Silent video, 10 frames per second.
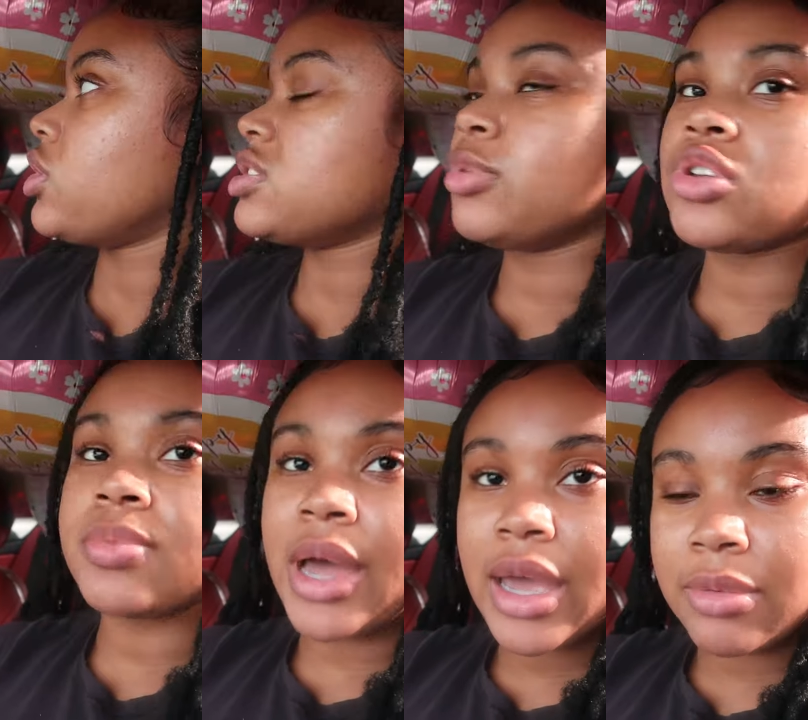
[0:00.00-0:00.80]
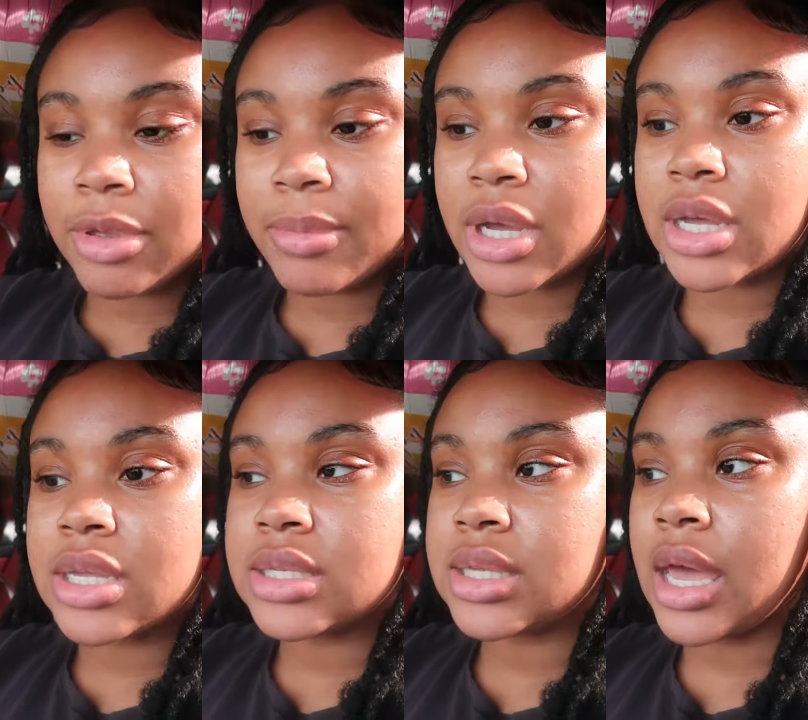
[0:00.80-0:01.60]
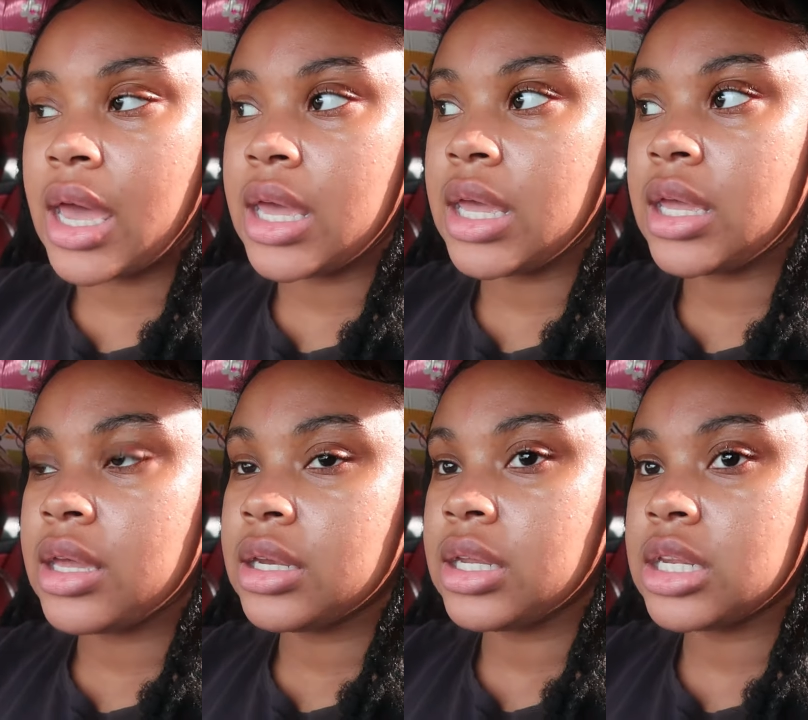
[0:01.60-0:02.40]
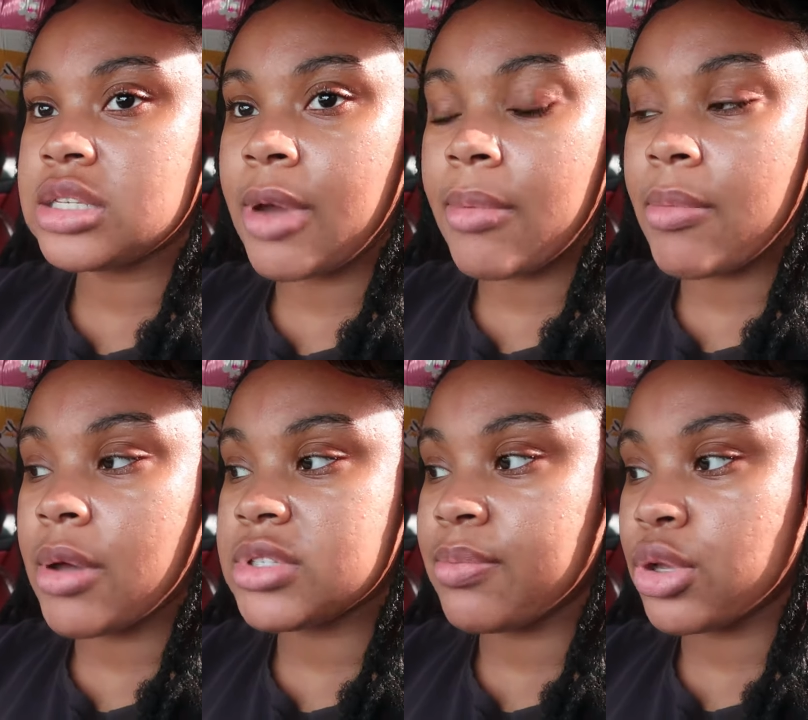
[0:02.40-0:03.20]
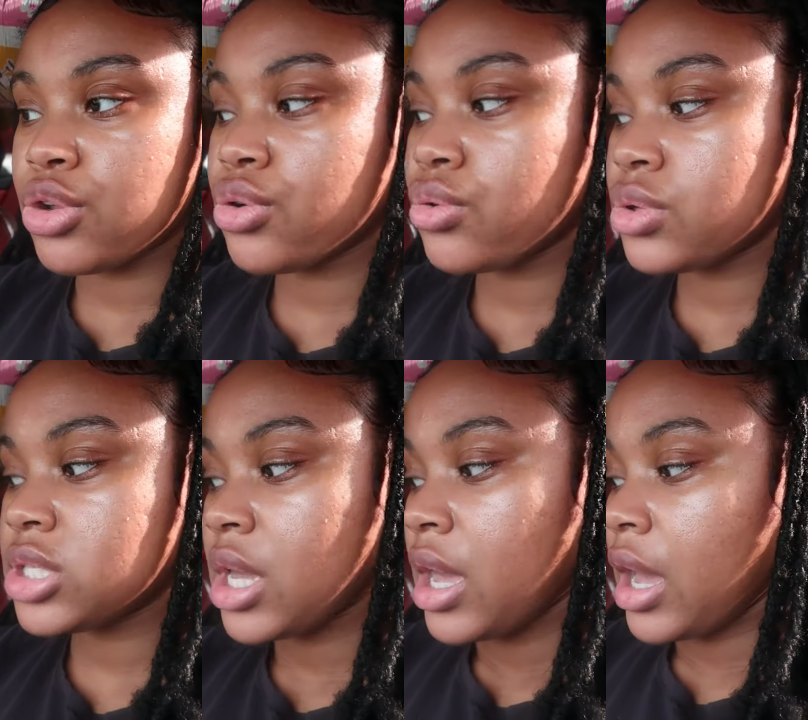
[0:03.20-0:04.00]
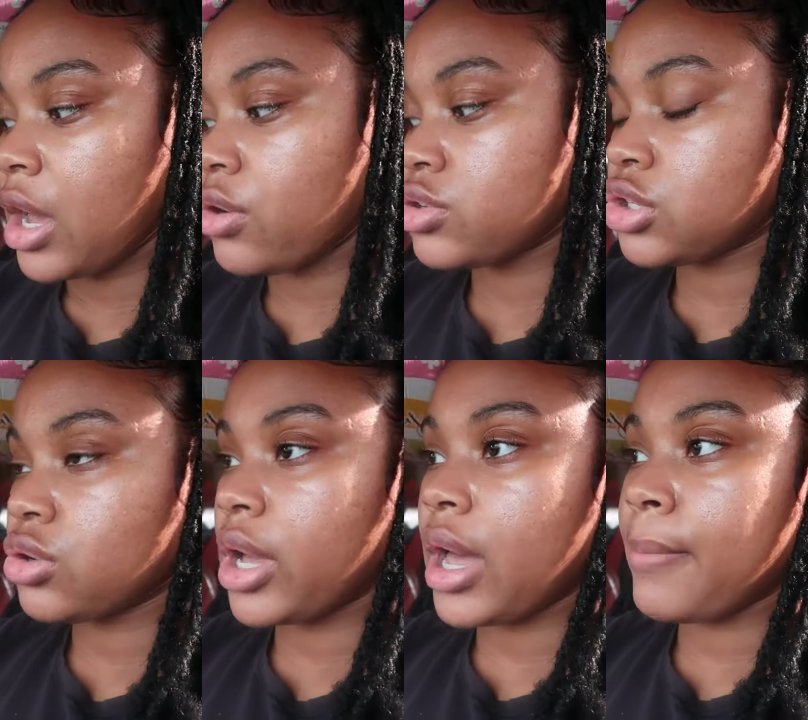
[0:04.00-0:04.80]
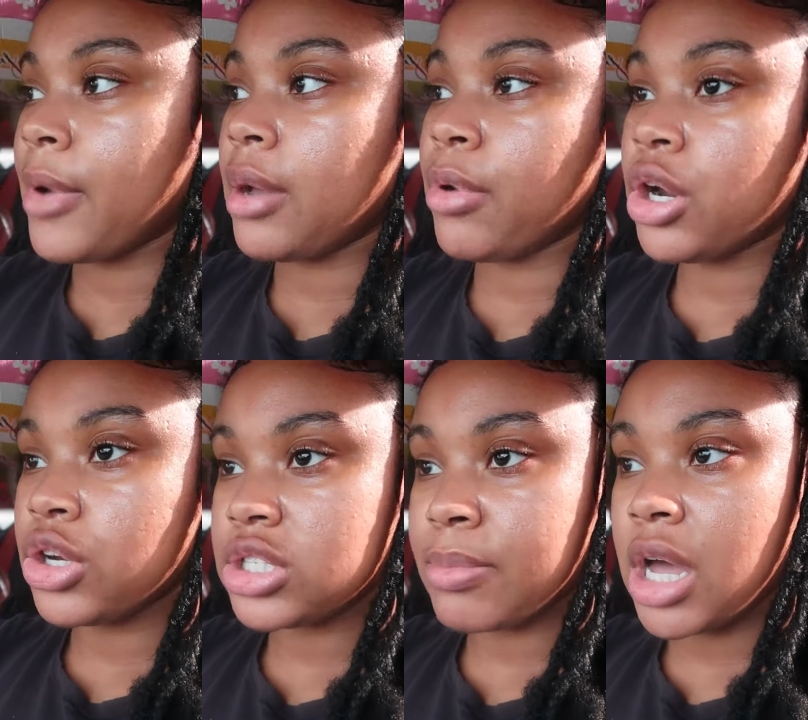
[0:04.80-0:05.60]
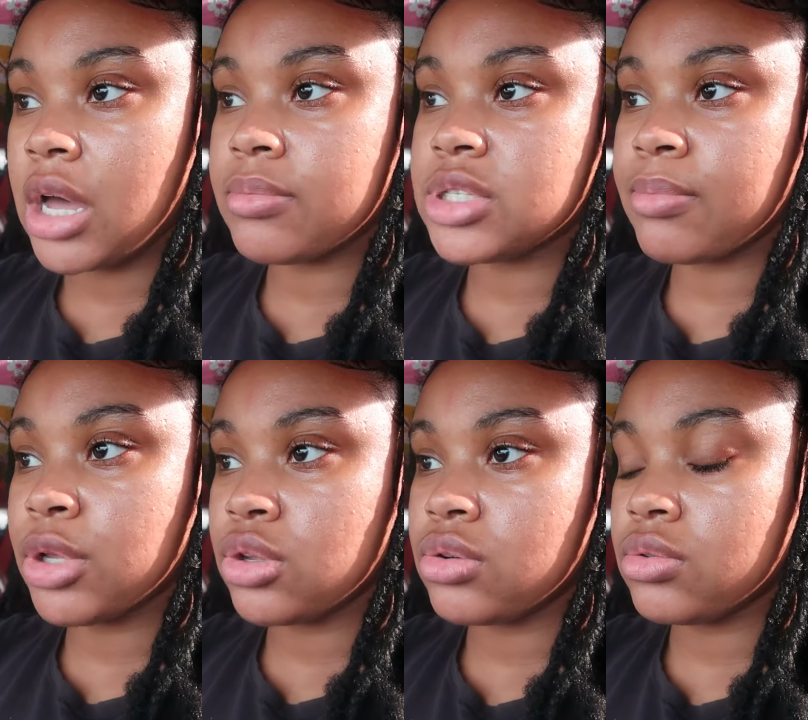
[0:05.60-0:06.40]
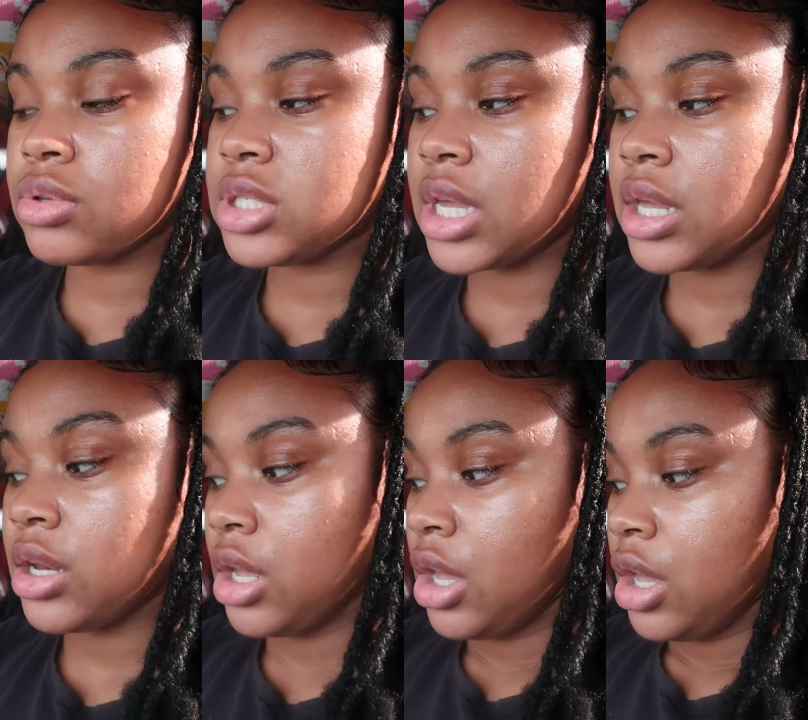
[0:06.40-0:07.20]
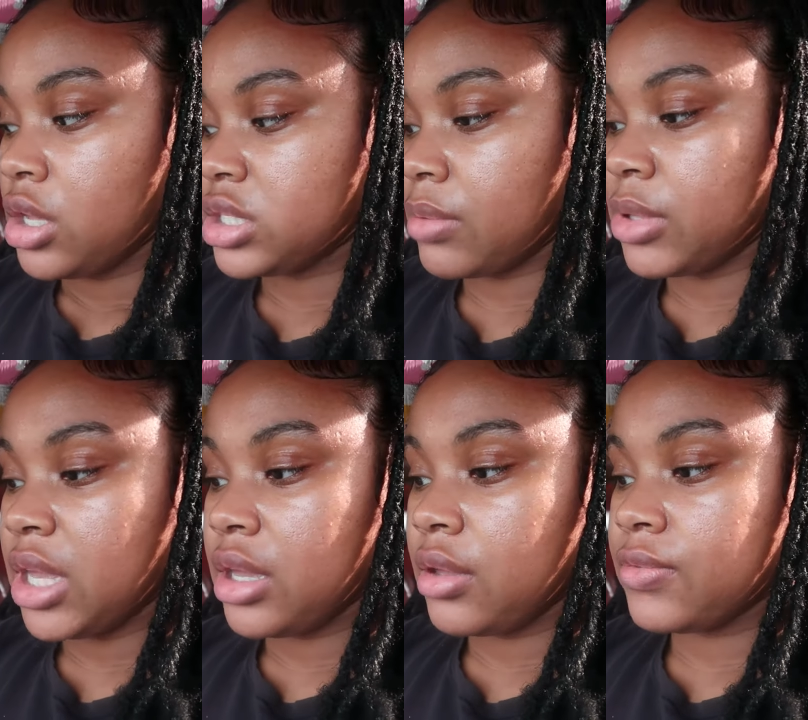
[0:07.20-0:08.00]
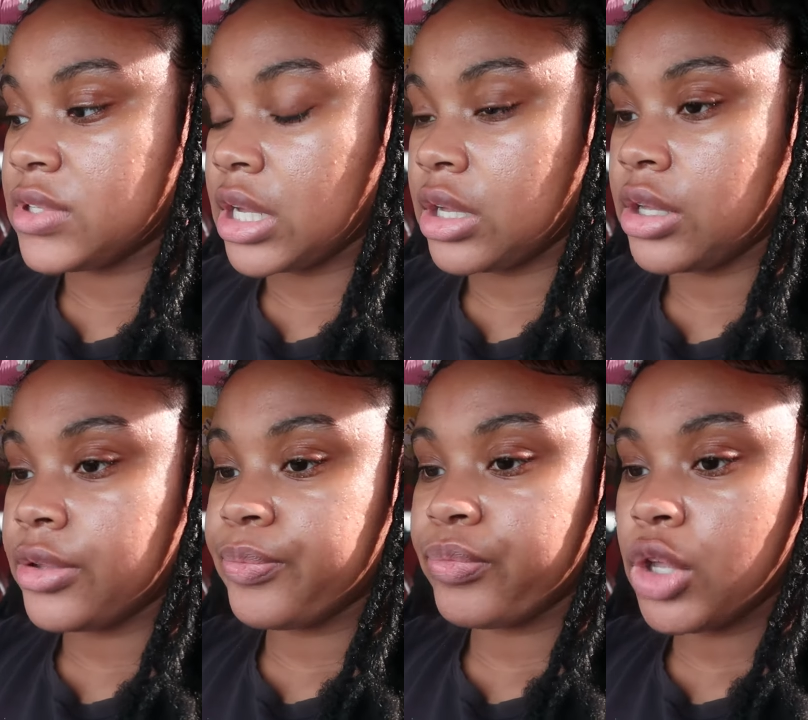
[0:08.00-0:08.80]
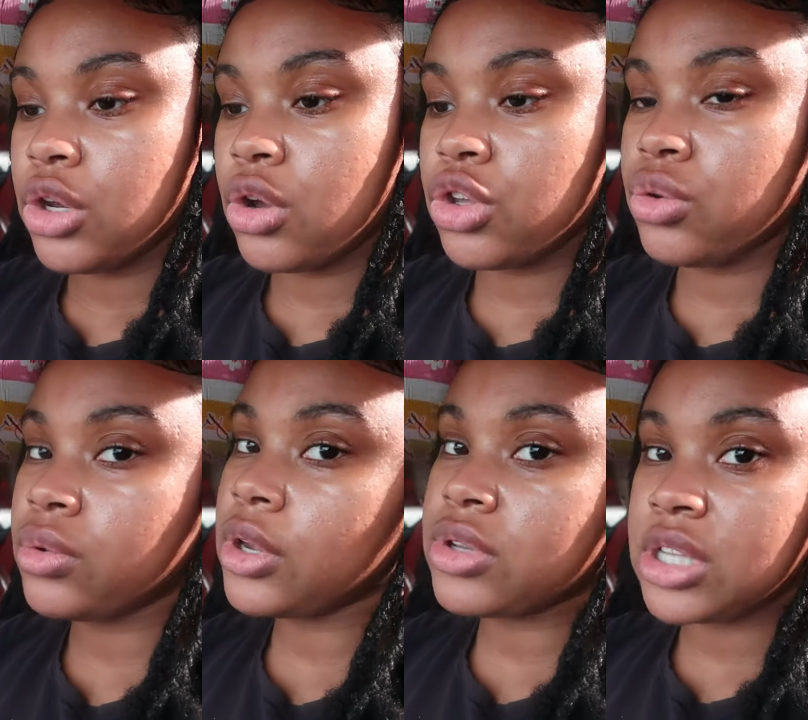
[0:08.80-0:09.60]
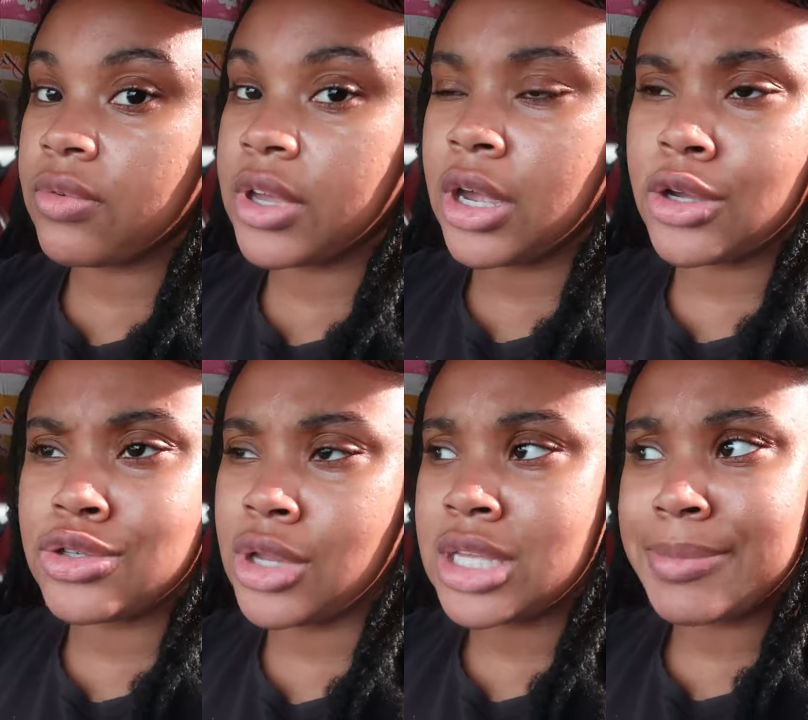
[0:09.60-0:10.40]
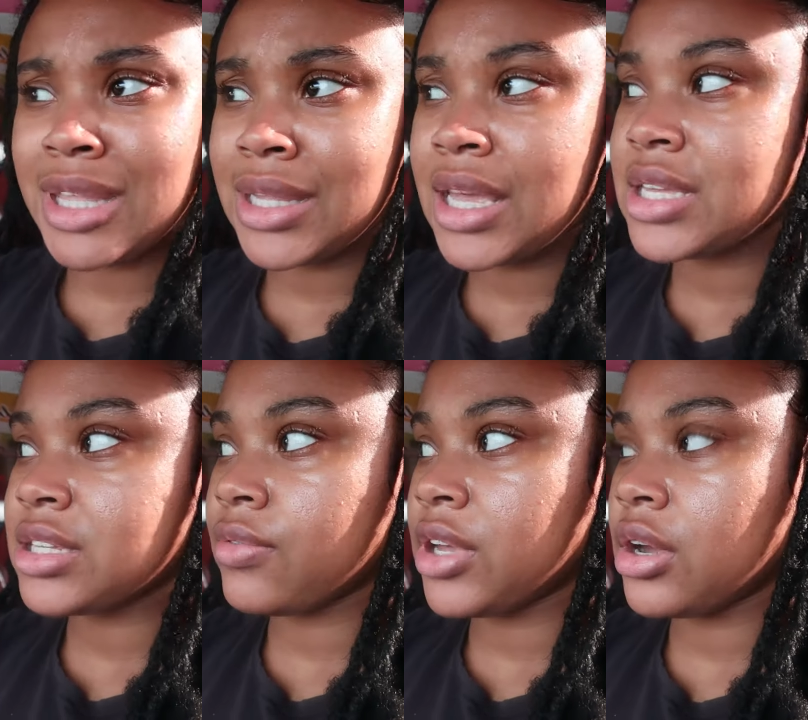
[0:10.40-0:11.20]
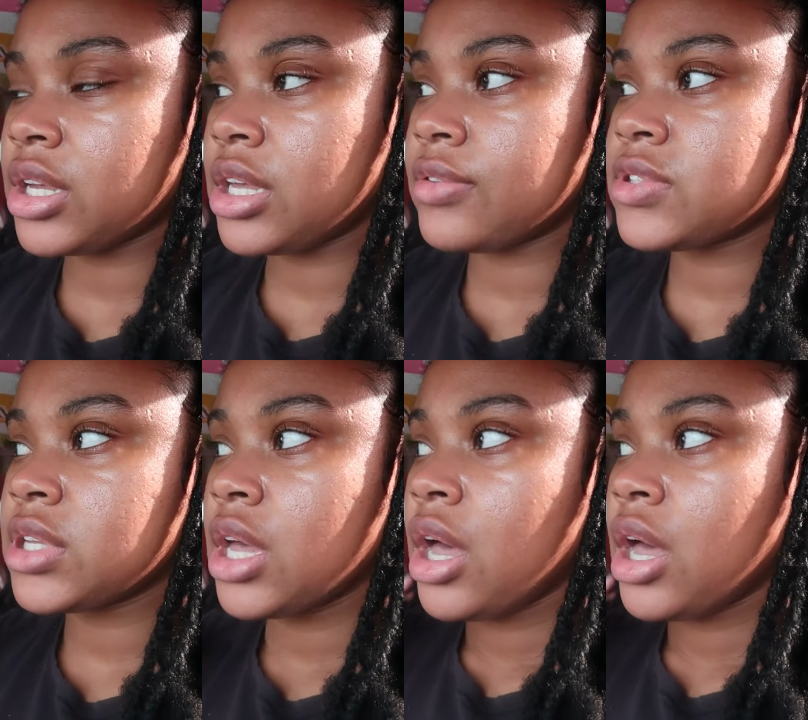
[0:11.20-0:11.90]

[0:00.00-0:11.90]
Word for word: all these balloons behind me because I needed to buy my mom some balloons. I also got my partner's mom some balloons and some gifts like a you know cute little self-care because that's my thing self-care gifts.